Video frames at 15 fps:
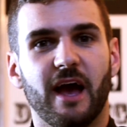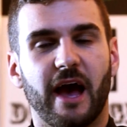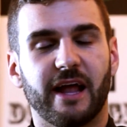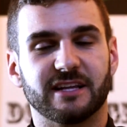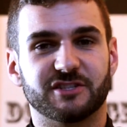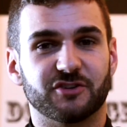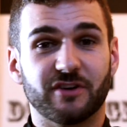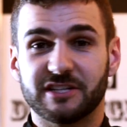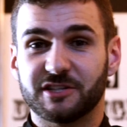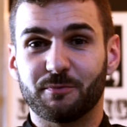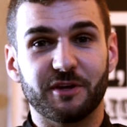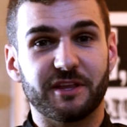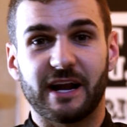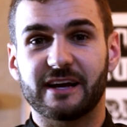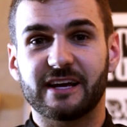And it's a
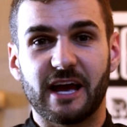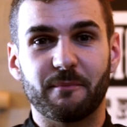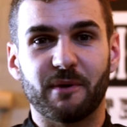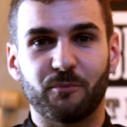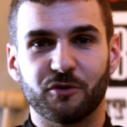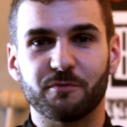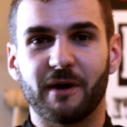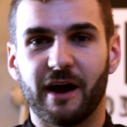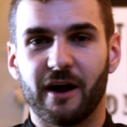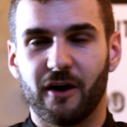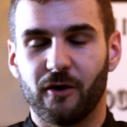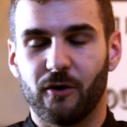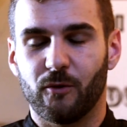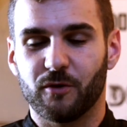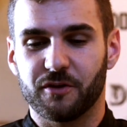recipe that I came up
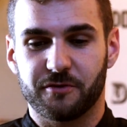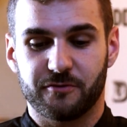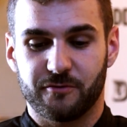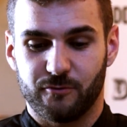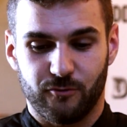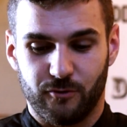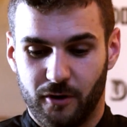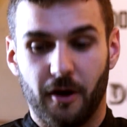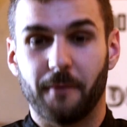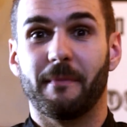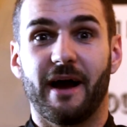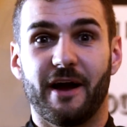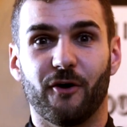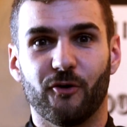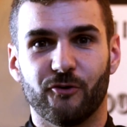with on
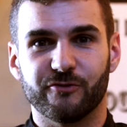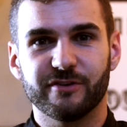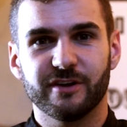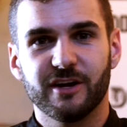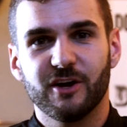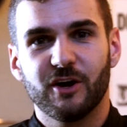my own,